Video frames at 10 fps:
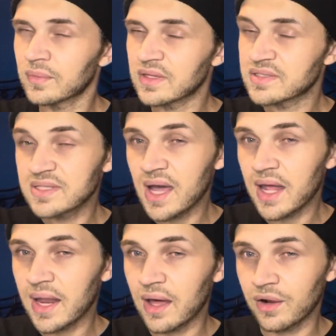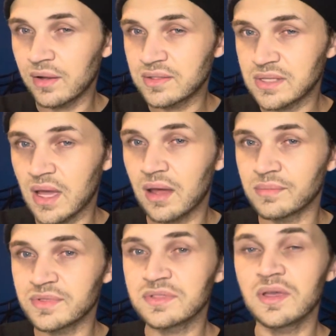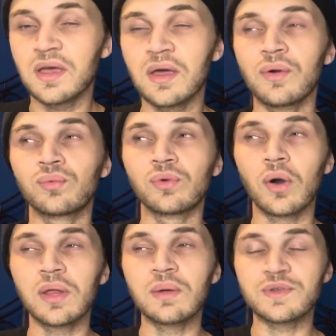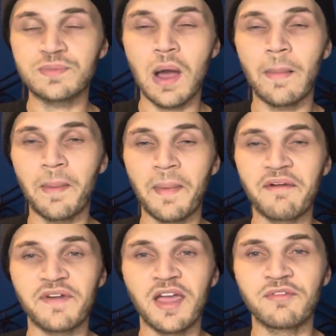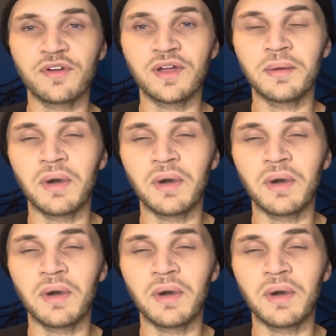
side-eye her at times. Rolly was probably my favorite.